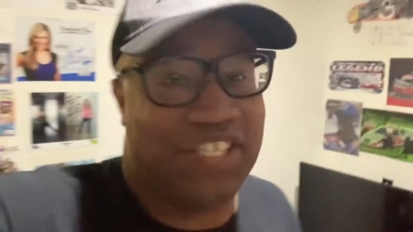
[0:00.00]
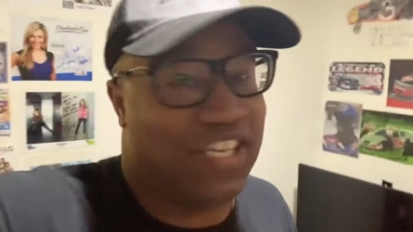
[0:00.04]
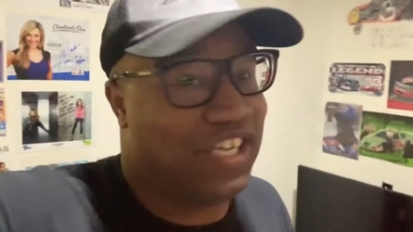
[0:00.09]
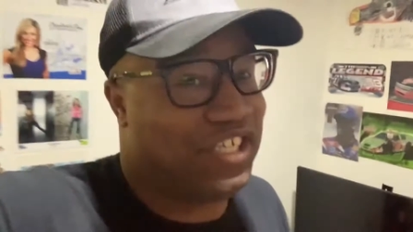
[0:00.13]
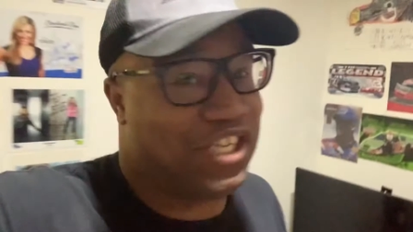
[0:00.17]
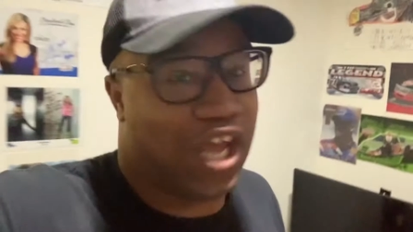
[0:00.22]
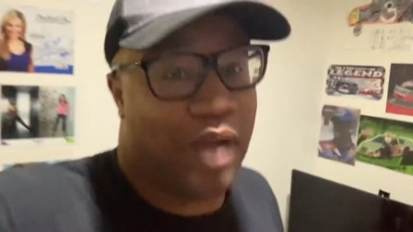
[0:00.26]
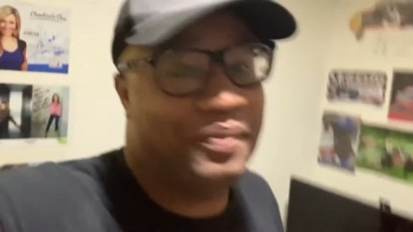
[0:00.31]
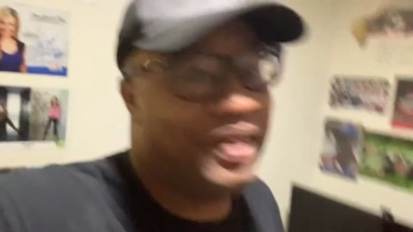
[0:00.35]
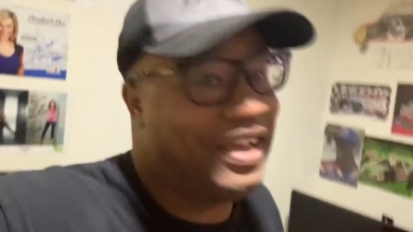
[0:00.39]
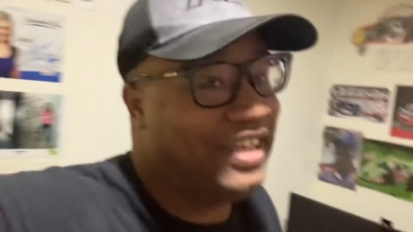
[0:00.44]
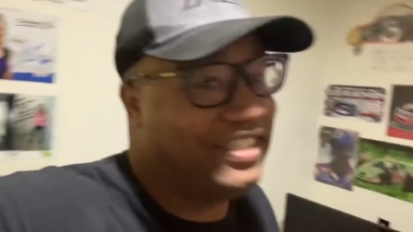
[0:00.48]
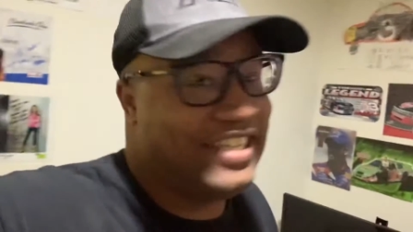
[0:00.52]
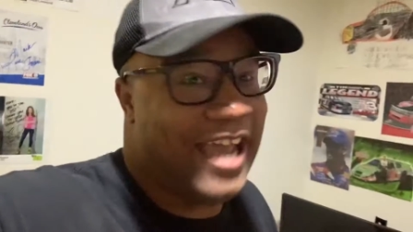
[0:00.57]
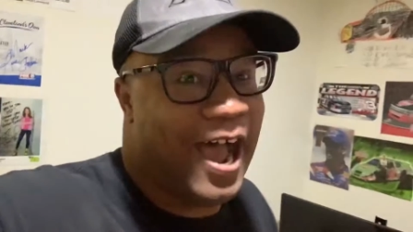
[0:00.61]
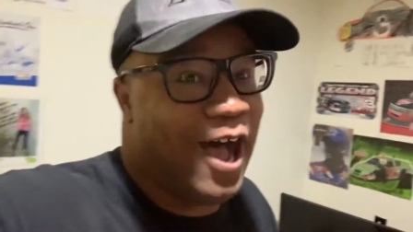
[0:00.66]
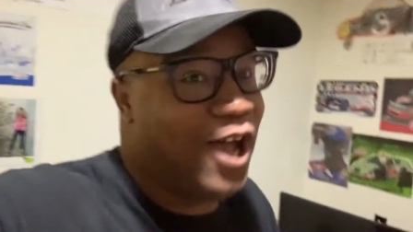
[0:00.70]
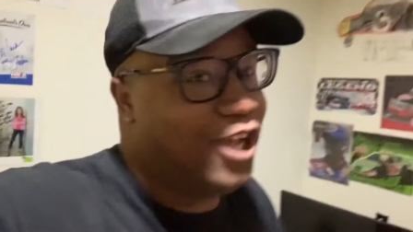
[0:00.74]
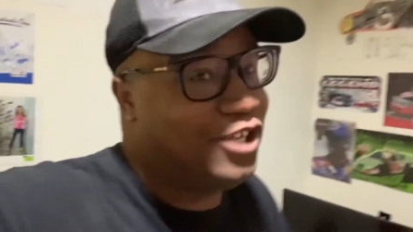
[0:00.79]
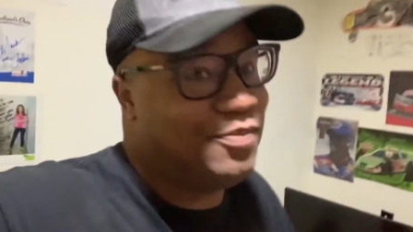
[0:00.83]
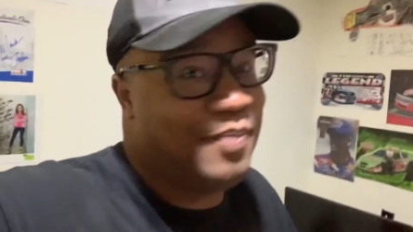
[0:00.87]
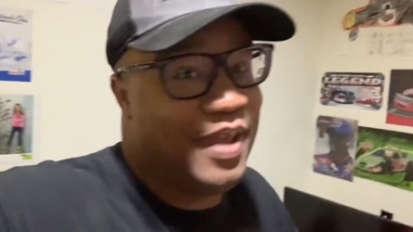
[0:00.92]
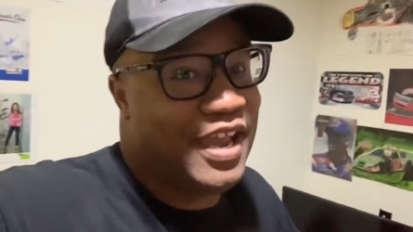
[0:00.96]
just something
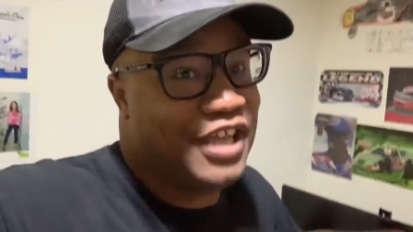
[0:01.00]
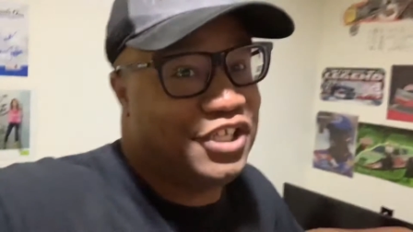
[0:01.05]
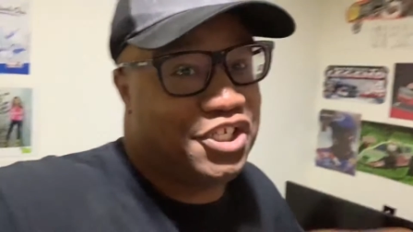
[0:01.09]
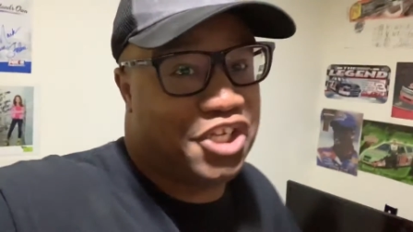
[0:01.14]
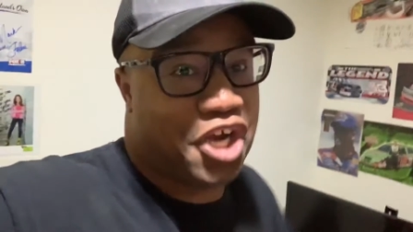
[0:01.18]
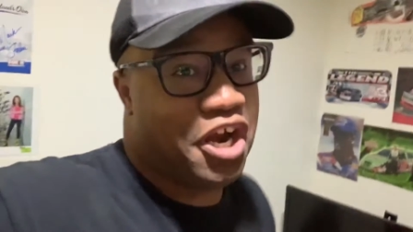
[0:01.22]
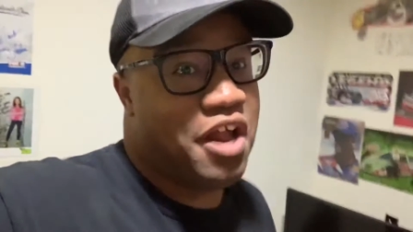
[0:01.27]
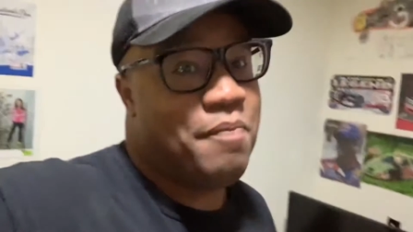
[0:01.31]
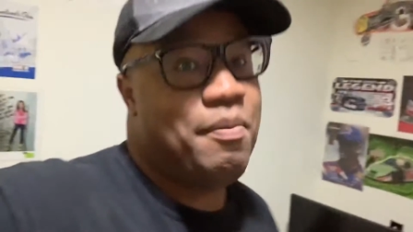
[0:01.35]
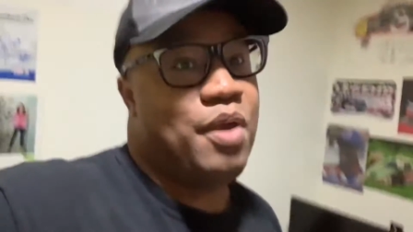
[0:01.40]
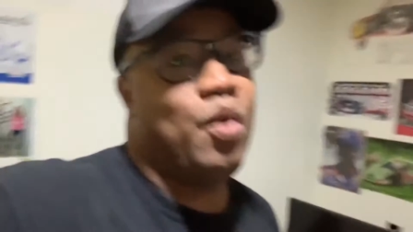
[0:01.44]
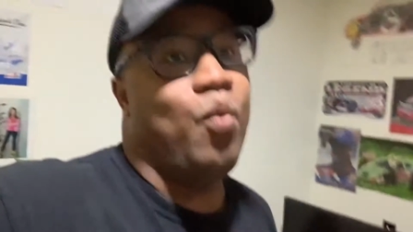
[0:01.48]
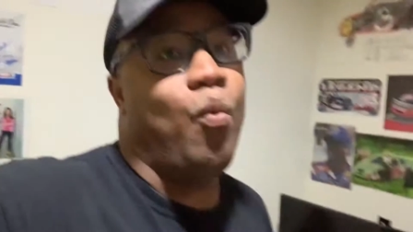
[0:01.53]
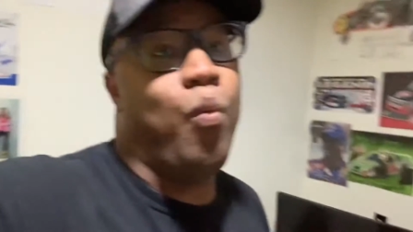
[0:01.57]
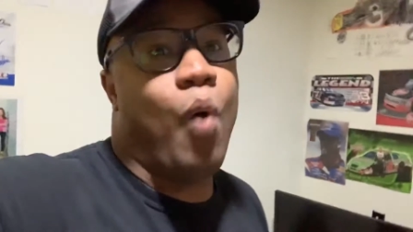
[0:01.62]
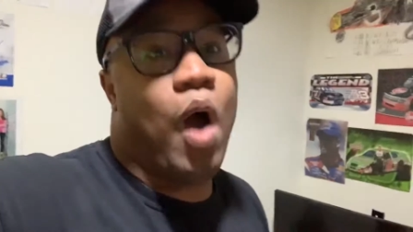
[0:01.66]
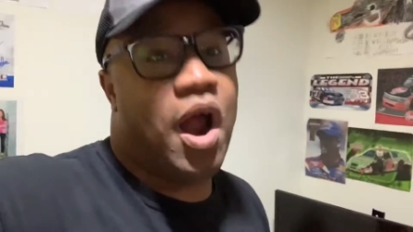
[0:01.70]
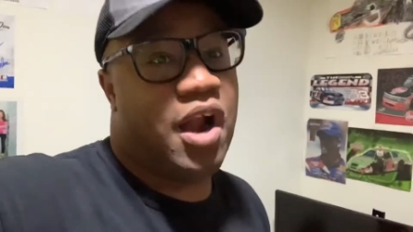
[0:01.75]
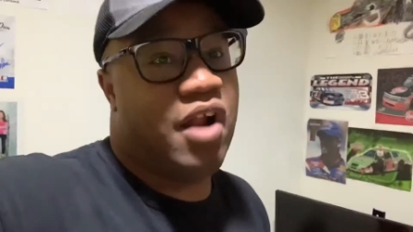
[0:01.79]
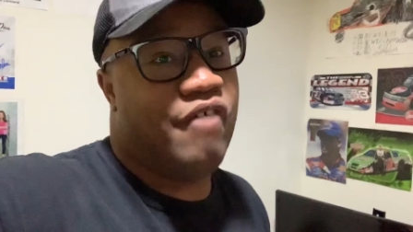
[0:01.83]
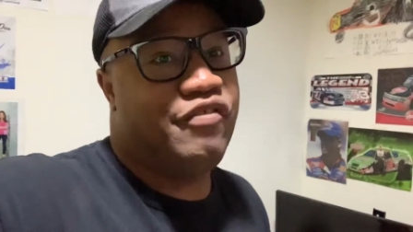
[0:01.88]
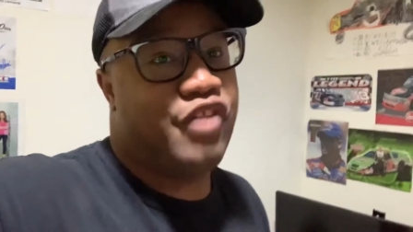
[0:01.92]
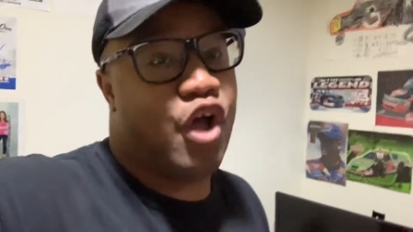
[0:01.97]
tells me it's going to be
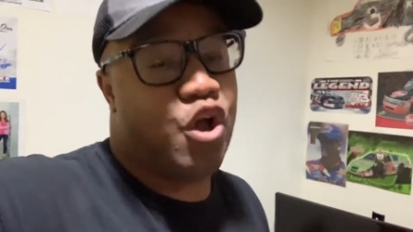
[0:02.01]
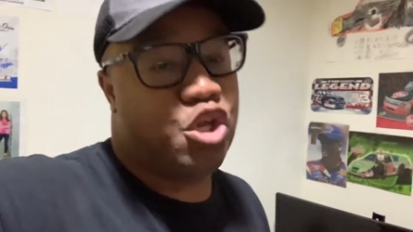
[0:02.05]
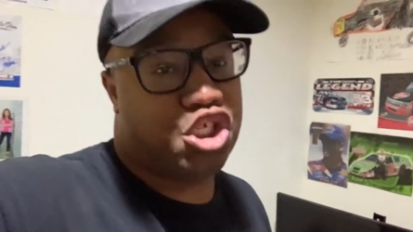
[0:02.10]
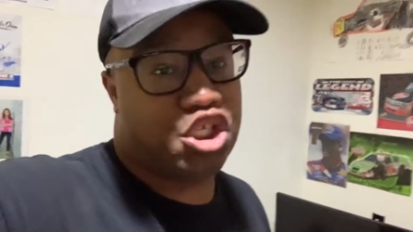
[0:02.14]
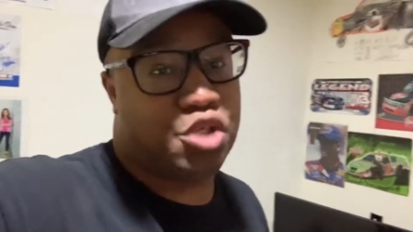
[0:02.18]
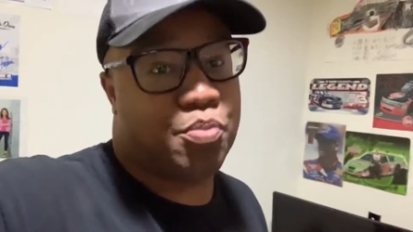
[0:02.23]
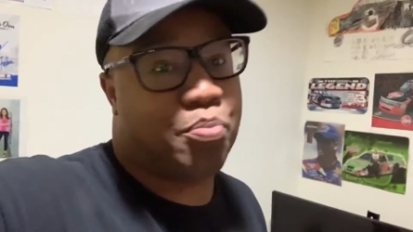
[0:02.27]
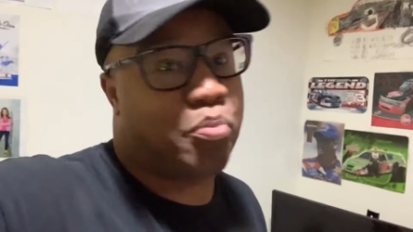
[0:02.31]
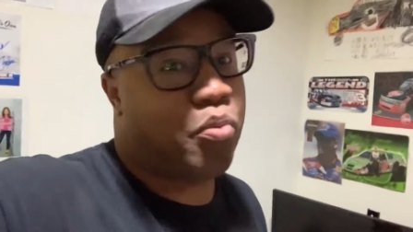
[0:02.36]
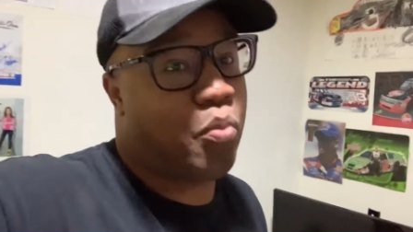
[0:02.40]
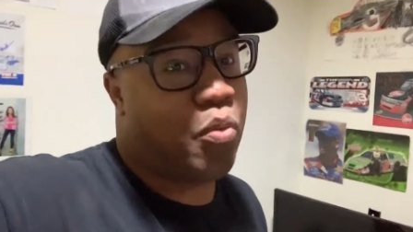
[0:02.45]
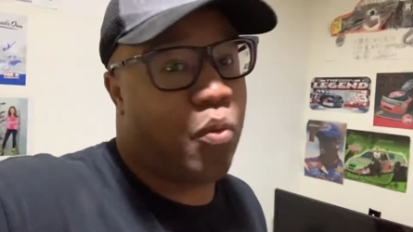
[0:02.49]
one of those